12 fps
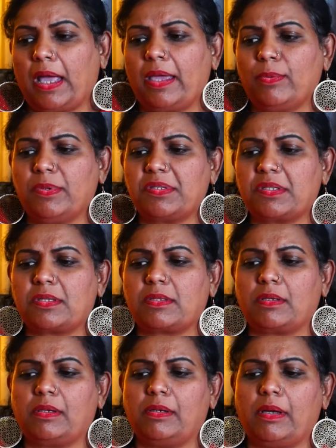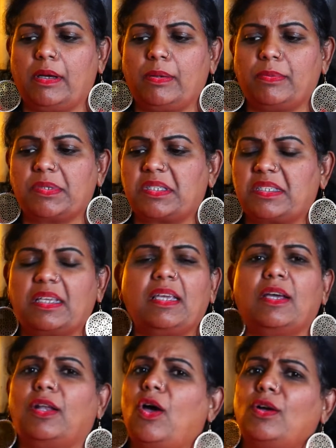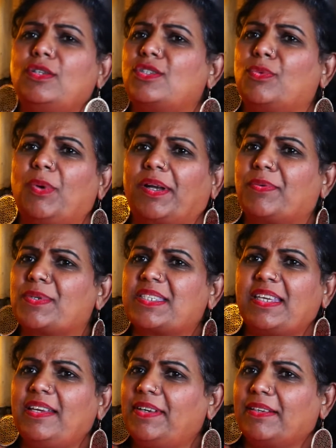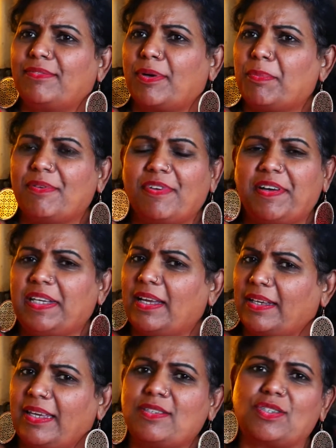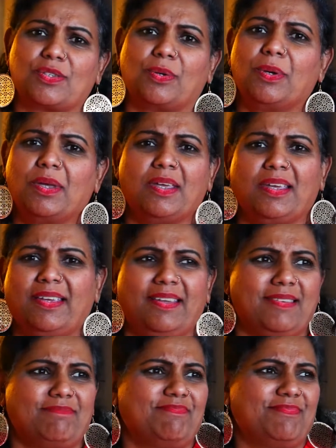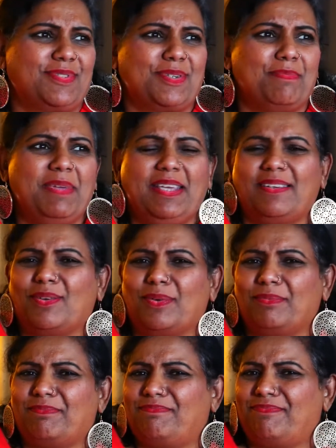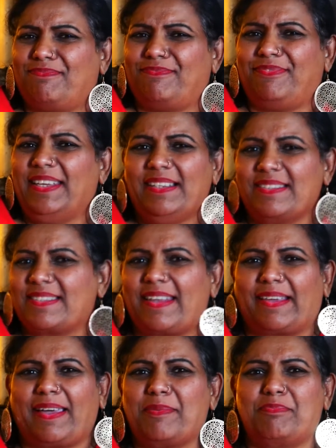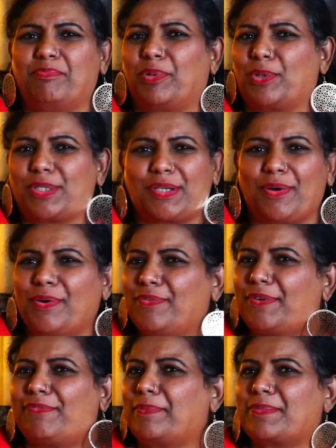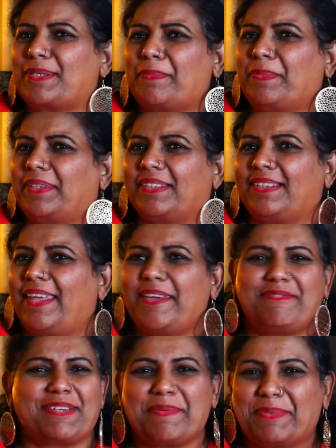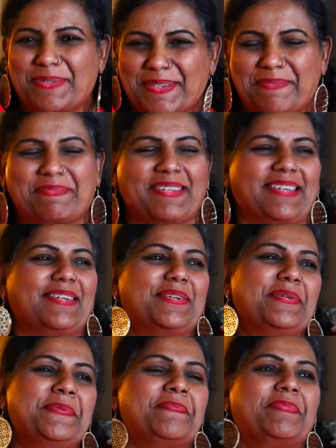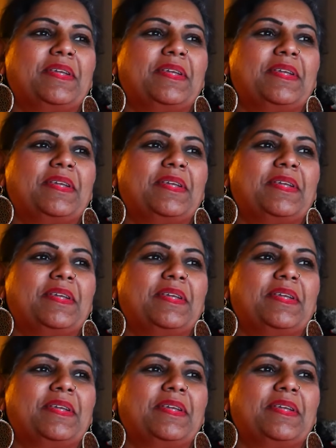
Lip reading: I was singing along to what I was hearing from a very young age. So it, to me, it feels like I brought it over from some other lifetime or something, you know.